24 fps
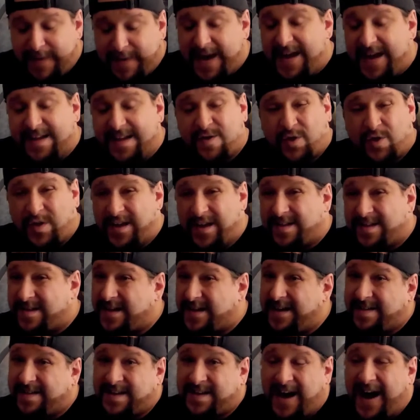Man,
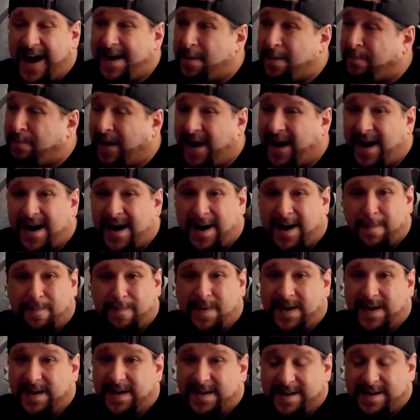it's kind of
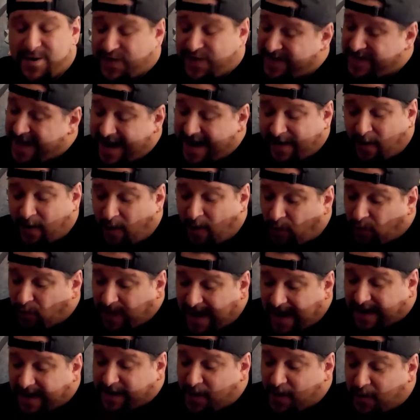pop. There's not a whole
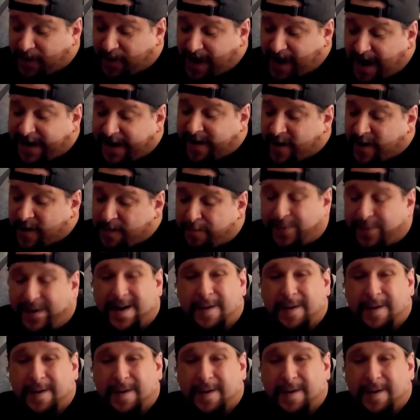lot going on here